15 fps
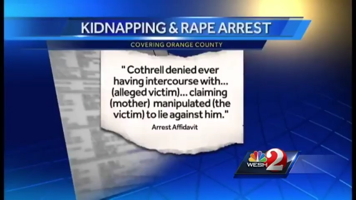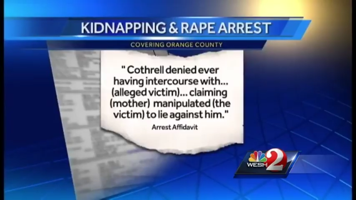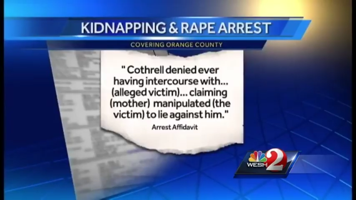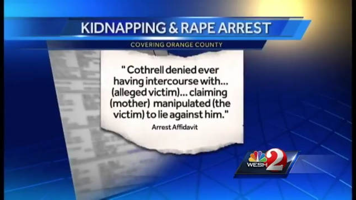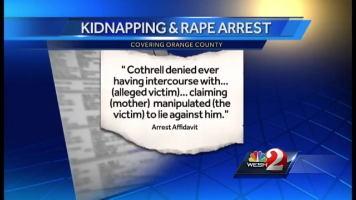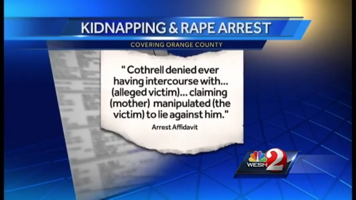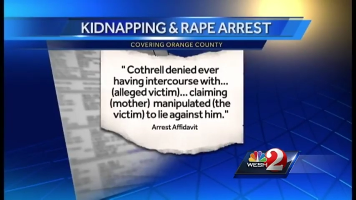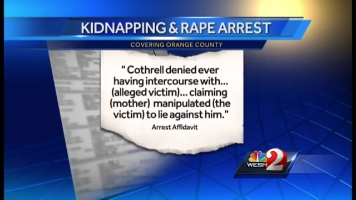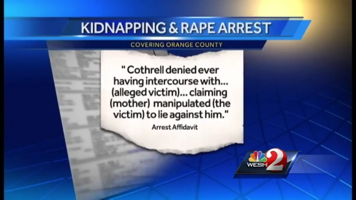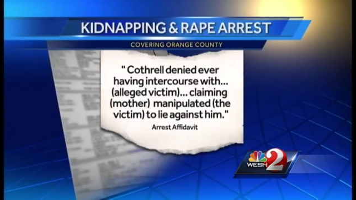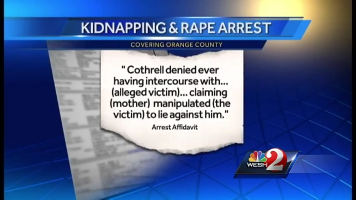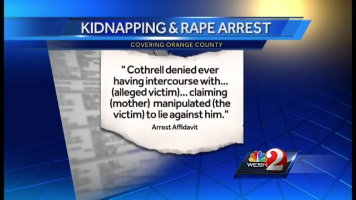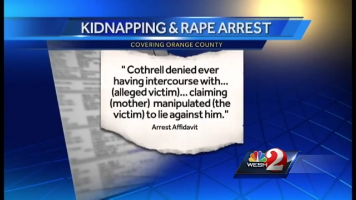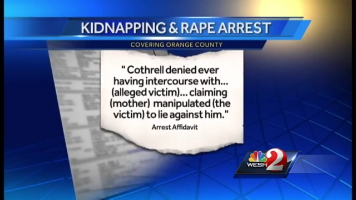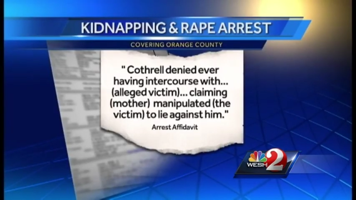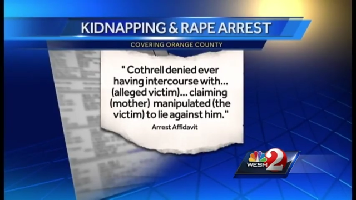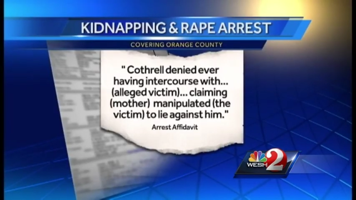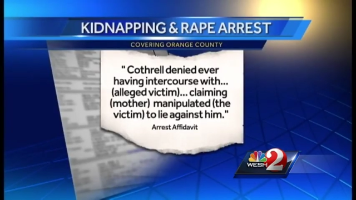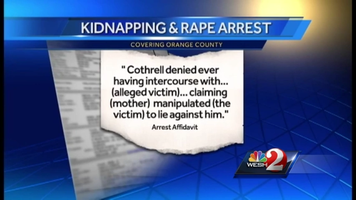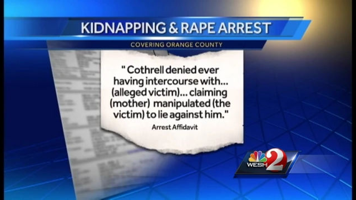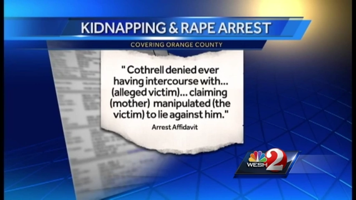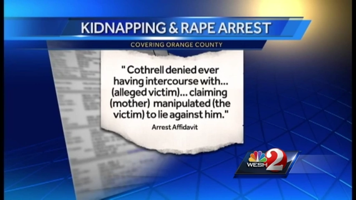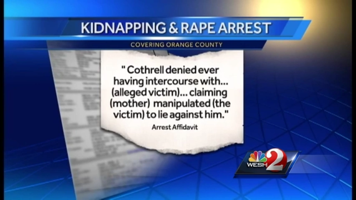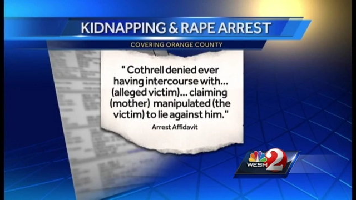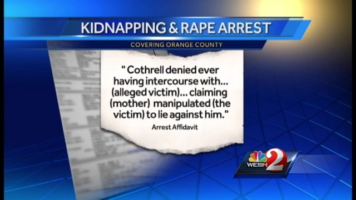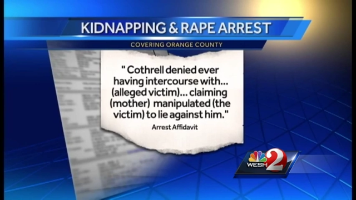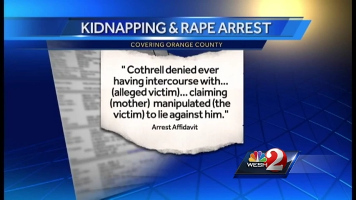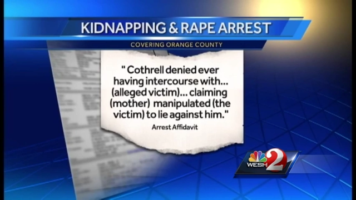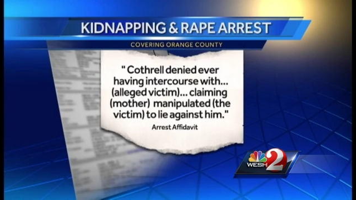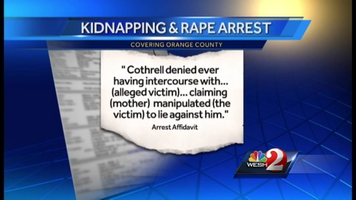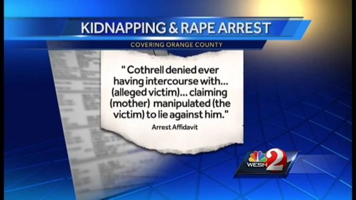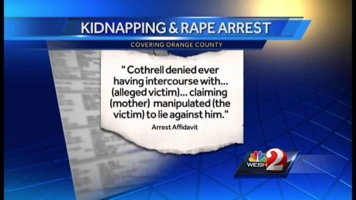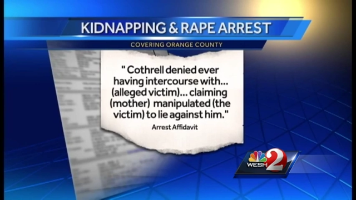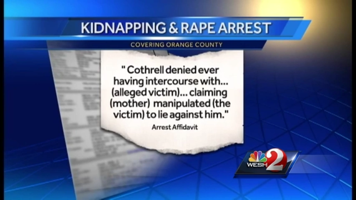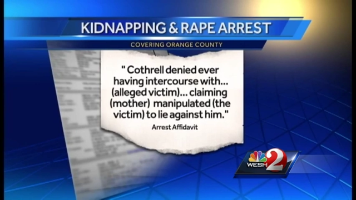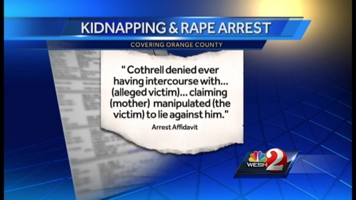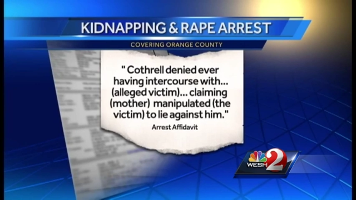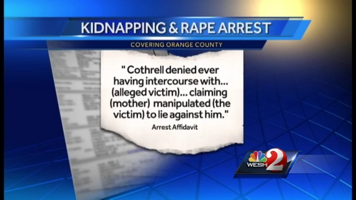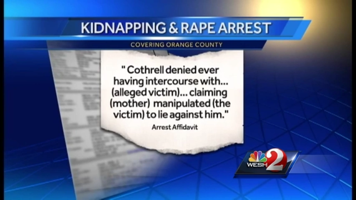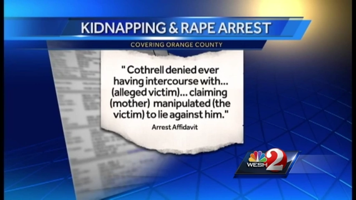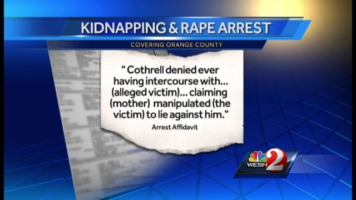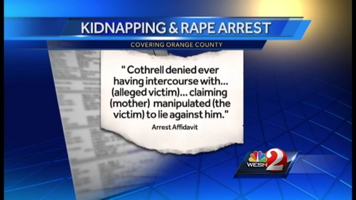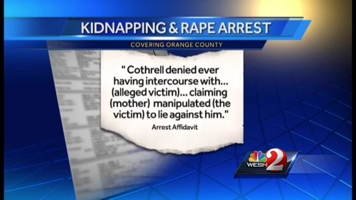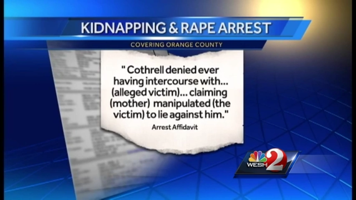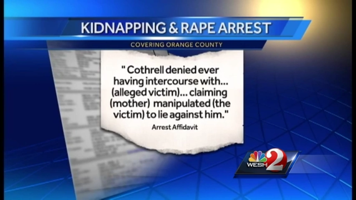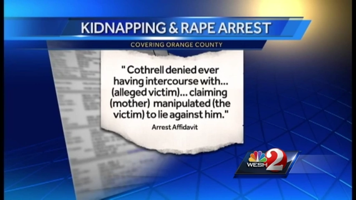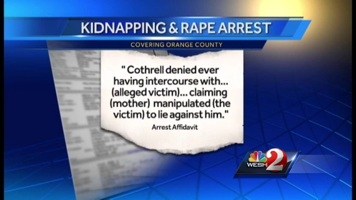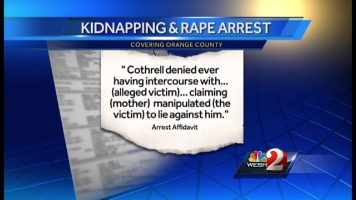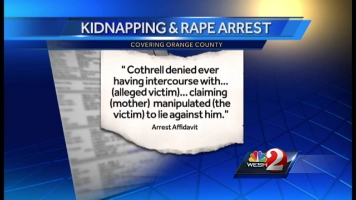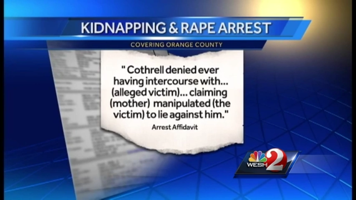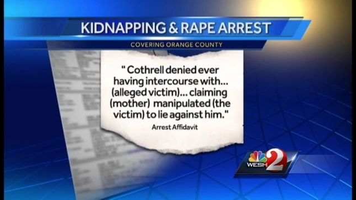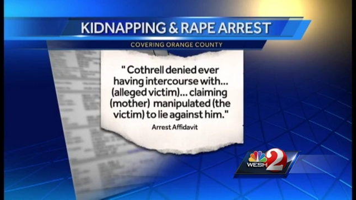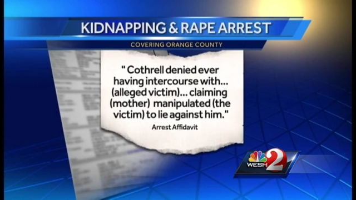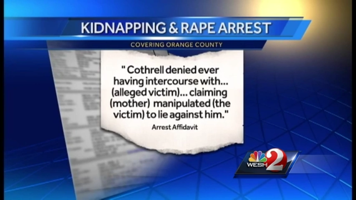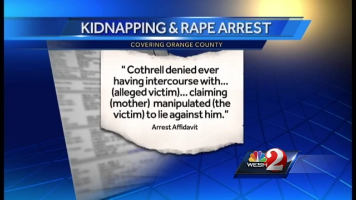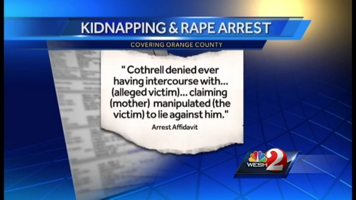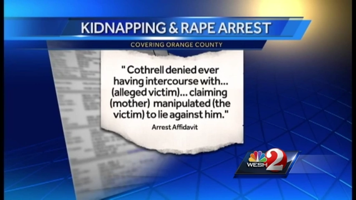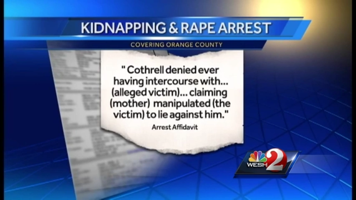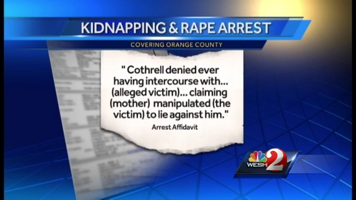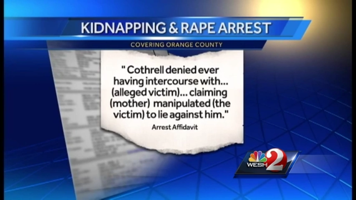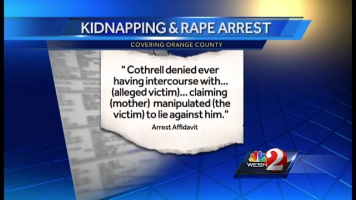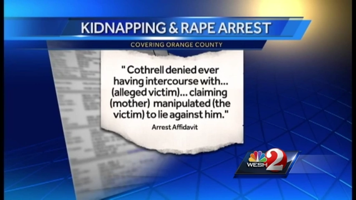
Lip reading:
(no speaker visible)